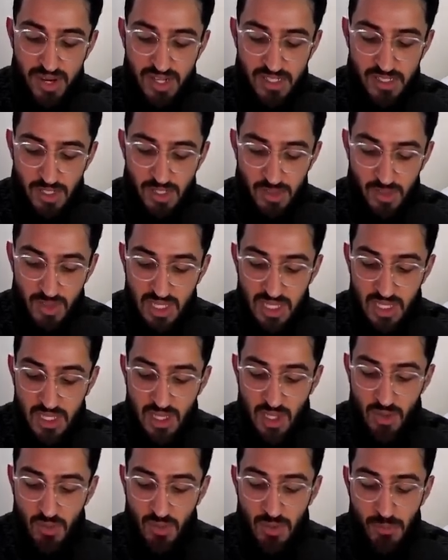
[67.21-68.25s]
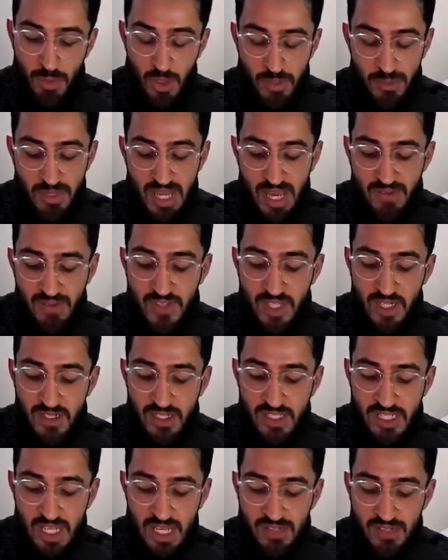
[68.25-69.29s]
So what Pokemon have done is
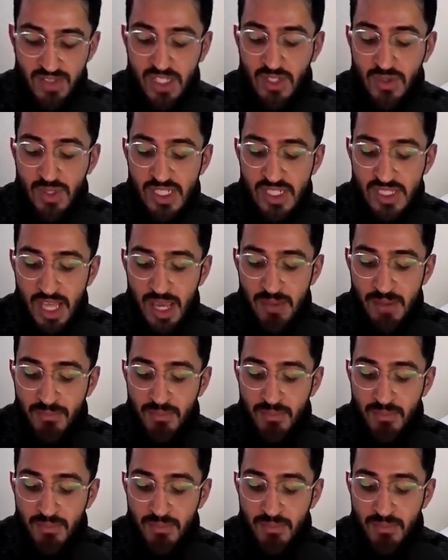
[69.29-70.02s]
kind of increase that